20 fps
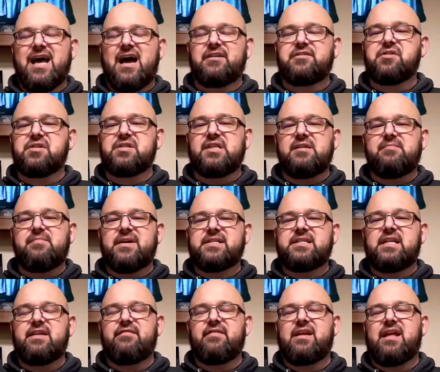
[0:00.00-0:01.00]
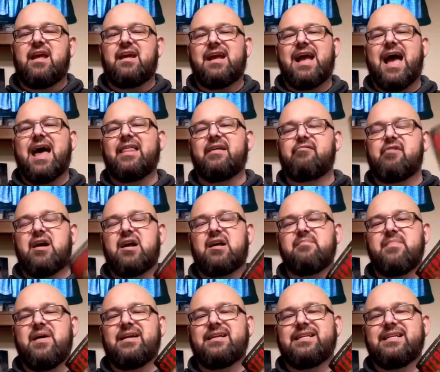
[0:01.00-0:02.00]
Doctor Sleep by Stephen King, highly
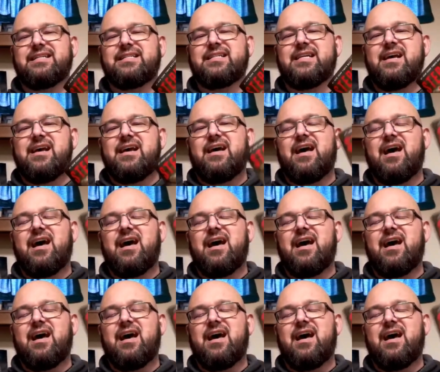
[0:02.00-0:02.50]
recommend it.